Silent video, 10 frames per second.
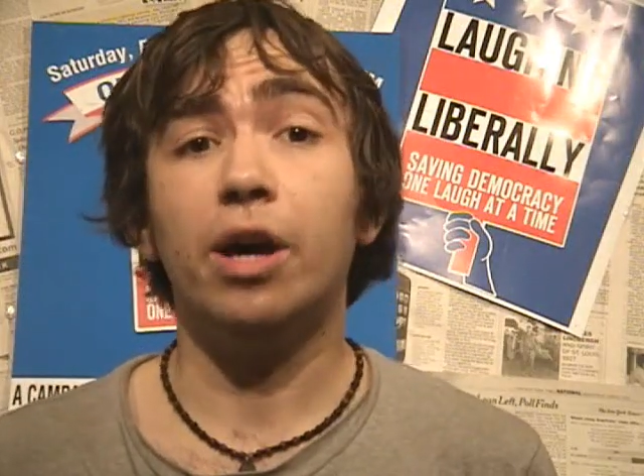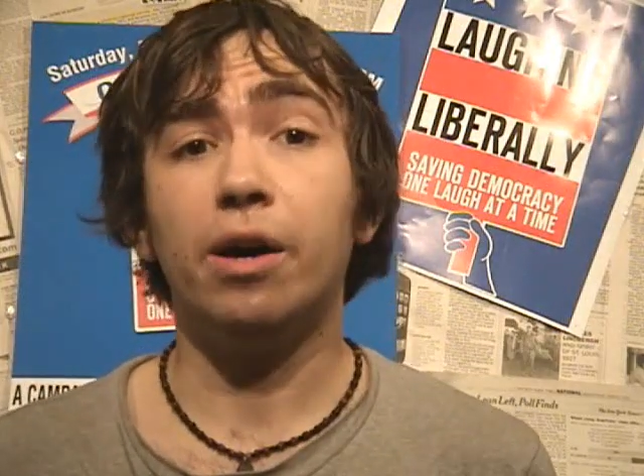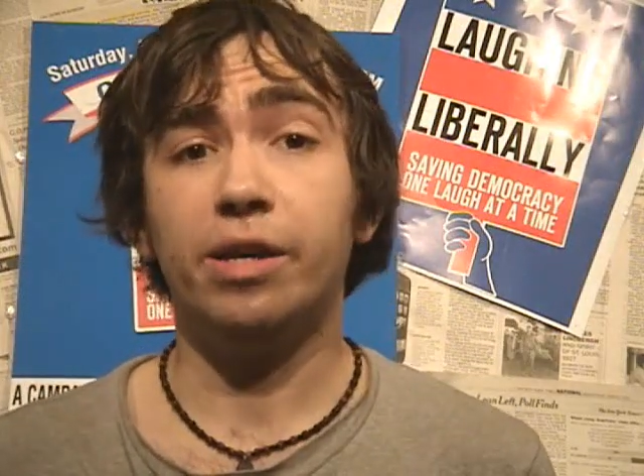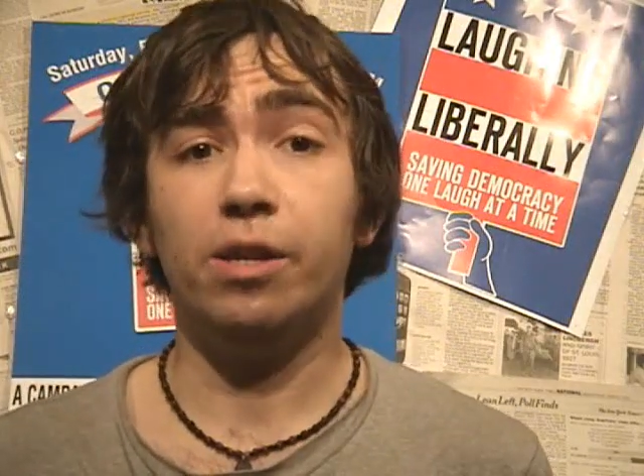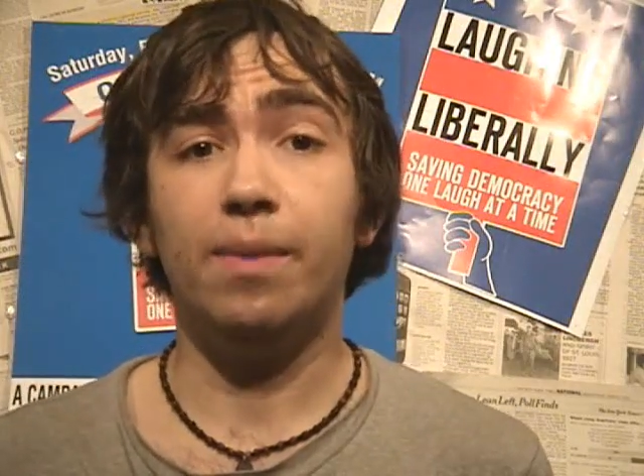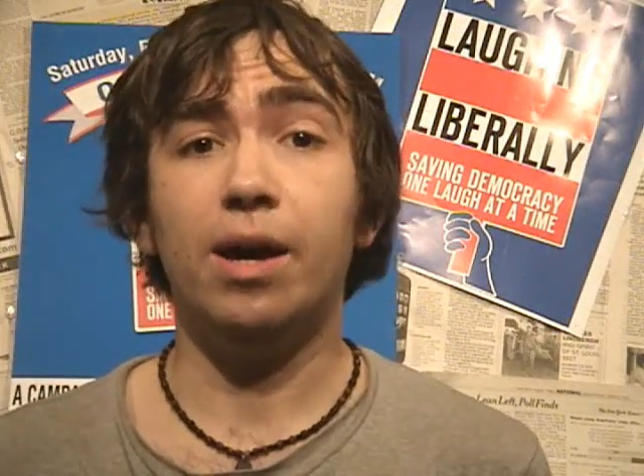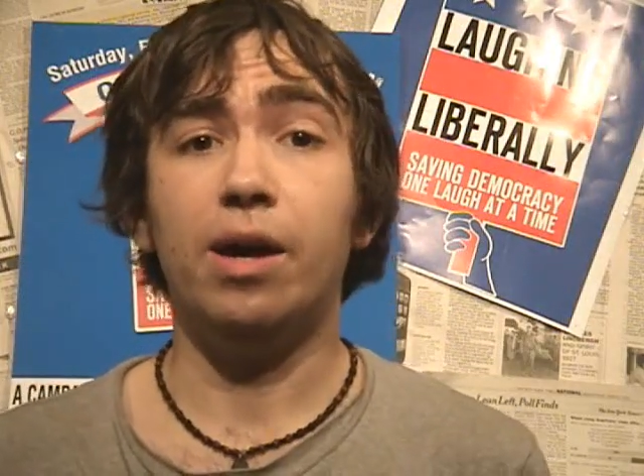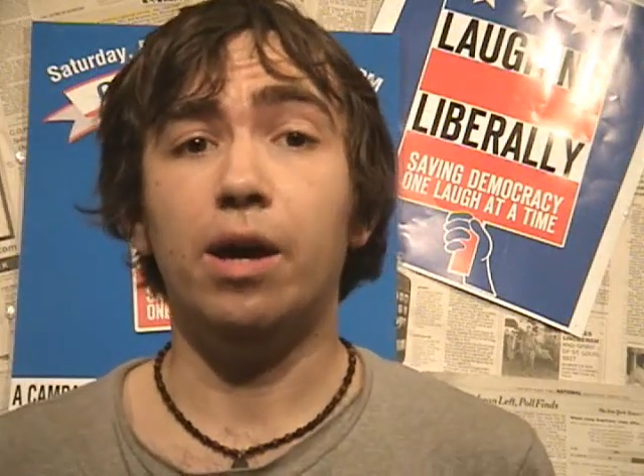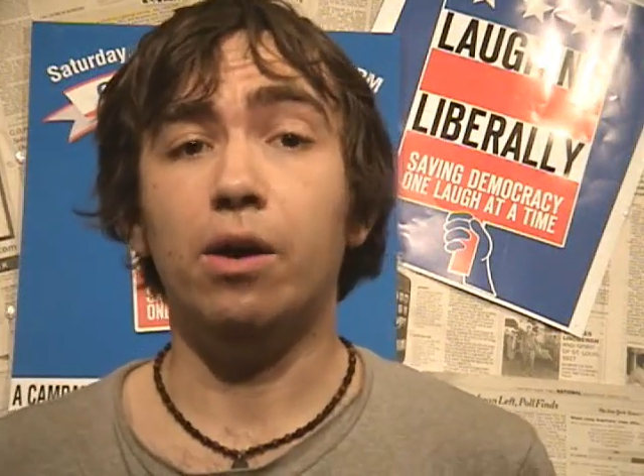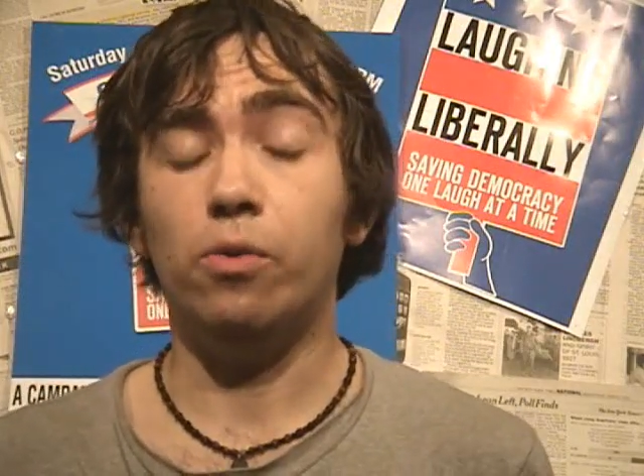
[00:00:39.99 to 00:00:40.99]
talking
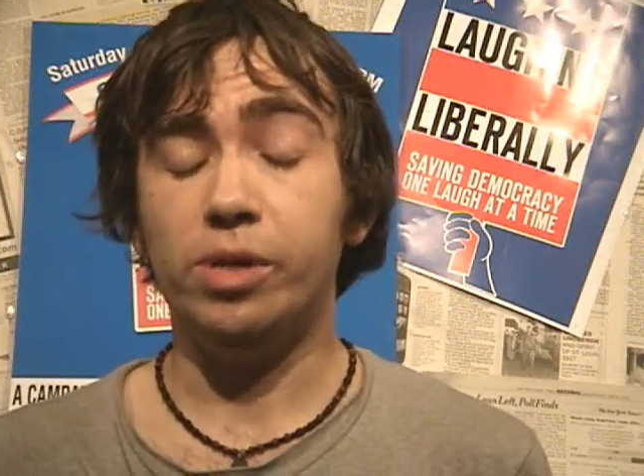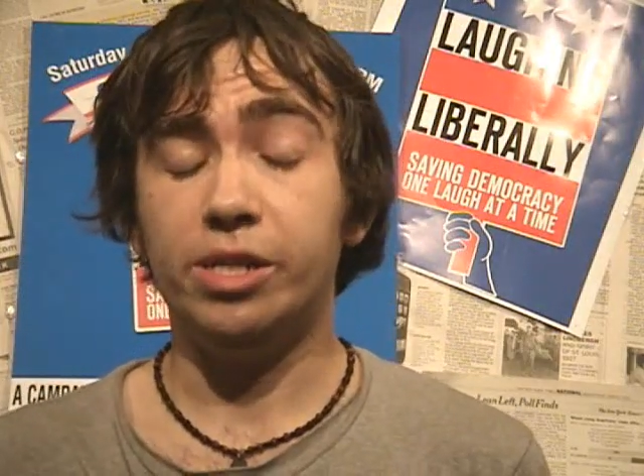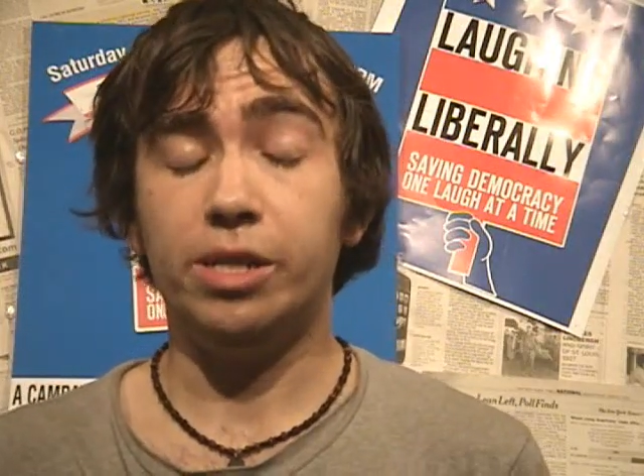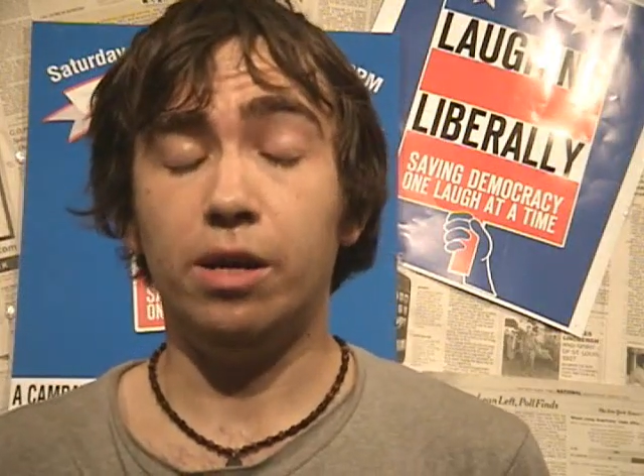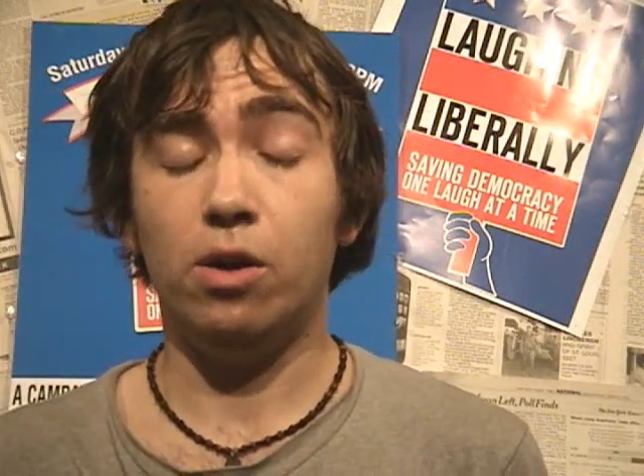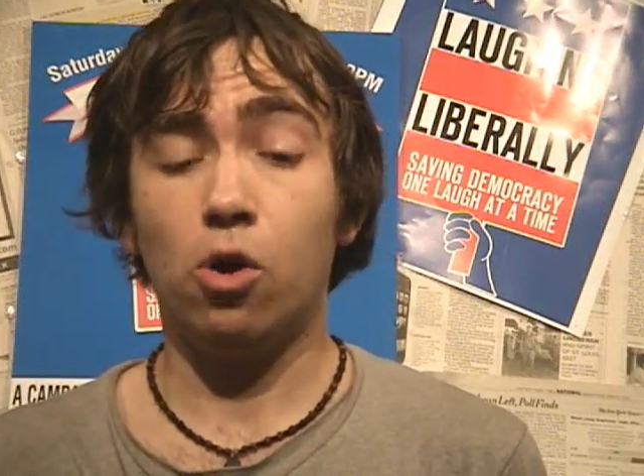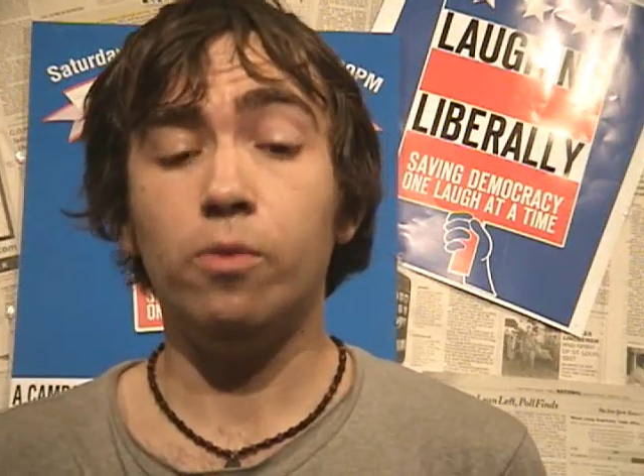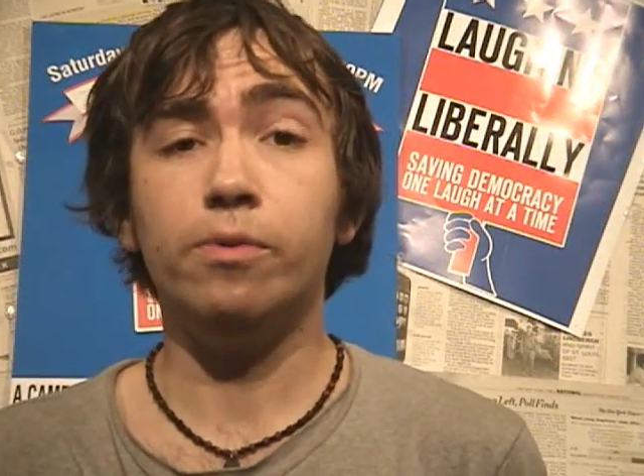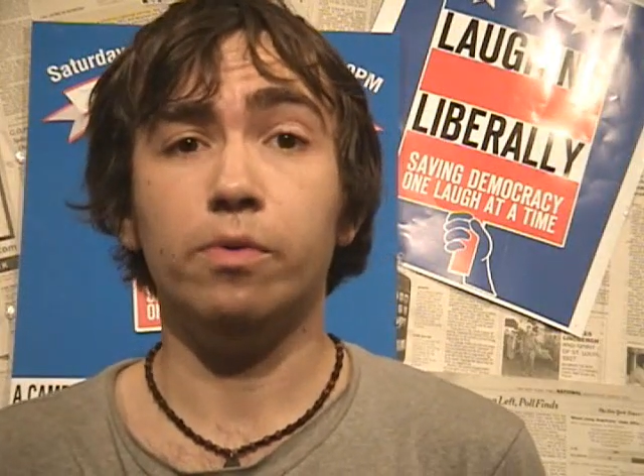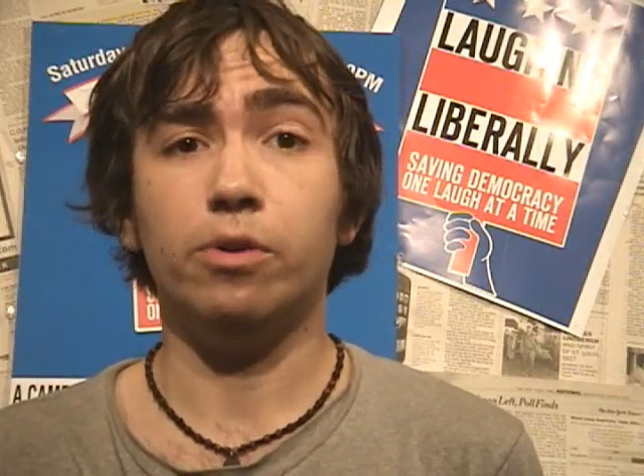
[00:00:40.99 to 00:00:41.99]
about how we send
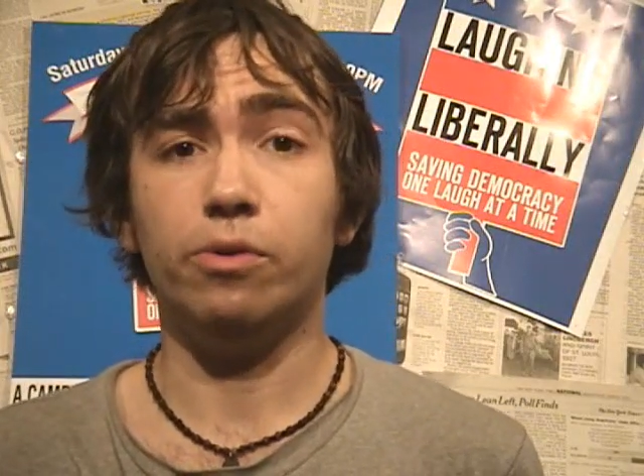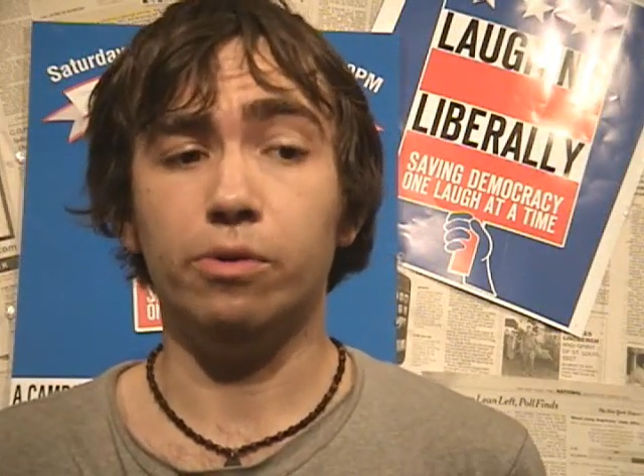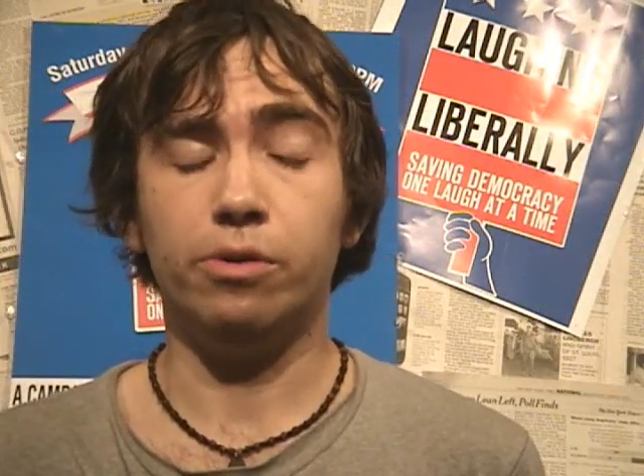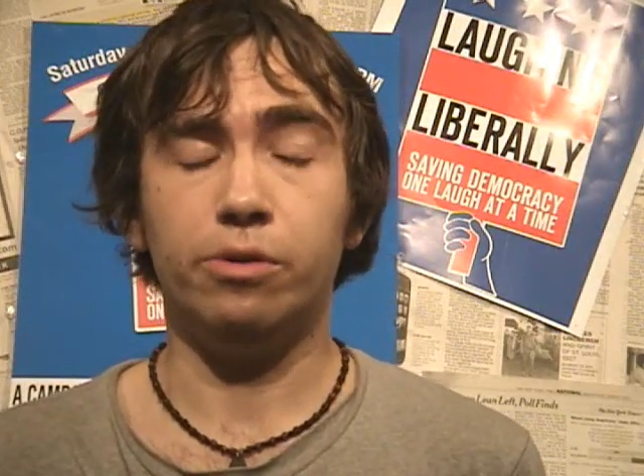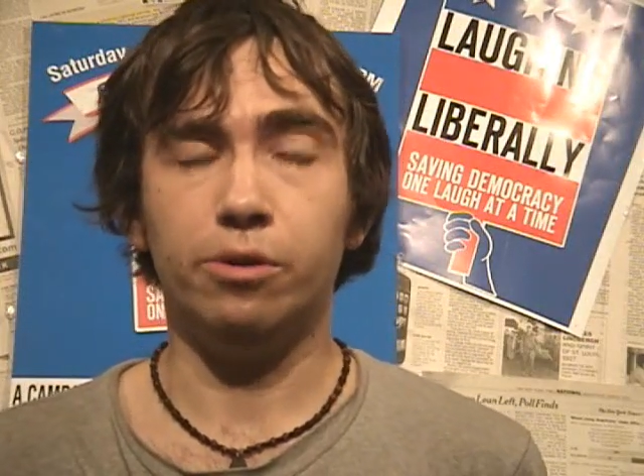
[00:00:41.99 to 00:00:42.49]
army recruiters